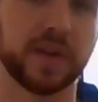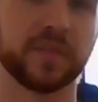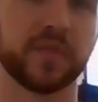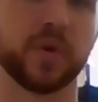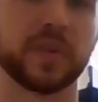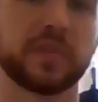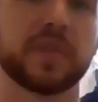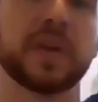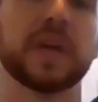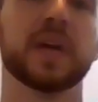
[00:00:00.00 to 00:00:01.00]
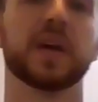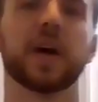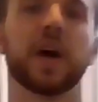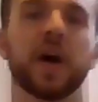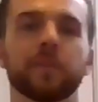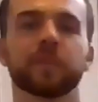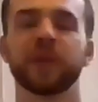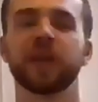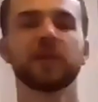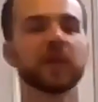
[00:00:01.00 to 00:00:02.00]
Of course. But
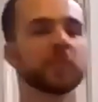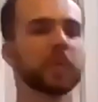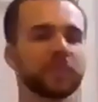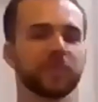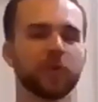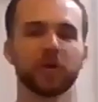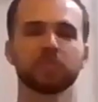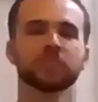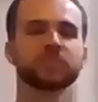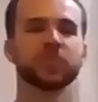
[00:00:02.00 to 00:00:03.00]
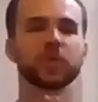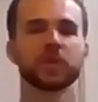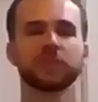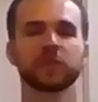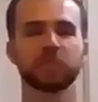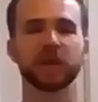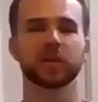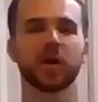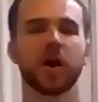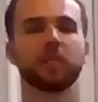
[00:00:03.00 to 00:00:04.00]
anything above 4, you can just make
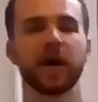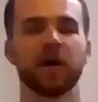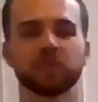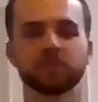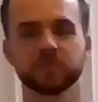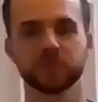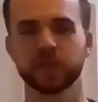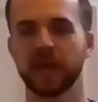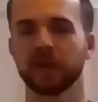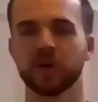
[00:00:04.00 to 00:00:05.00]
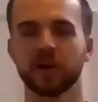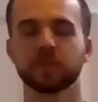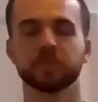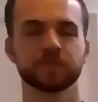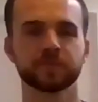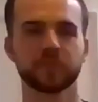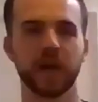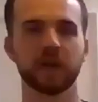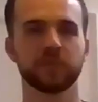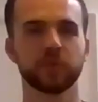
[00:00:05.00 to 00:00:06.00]
them compound. Just add
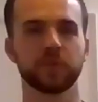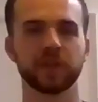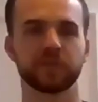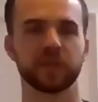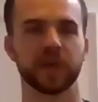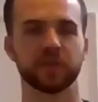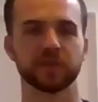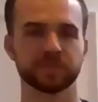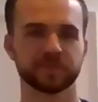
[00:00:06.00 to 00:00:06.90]
2 things together.